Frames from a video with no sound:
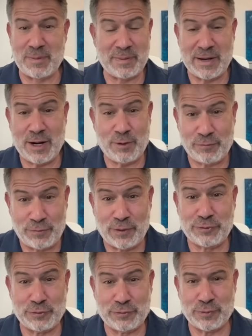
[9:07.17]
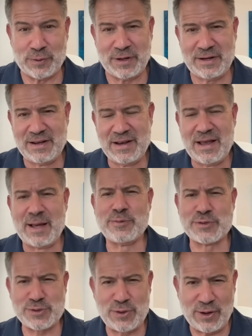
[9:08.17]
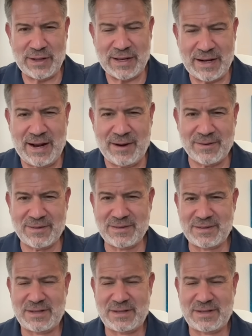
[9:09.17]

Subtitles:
I mean, I don't fault her for it. I'm just calling it out.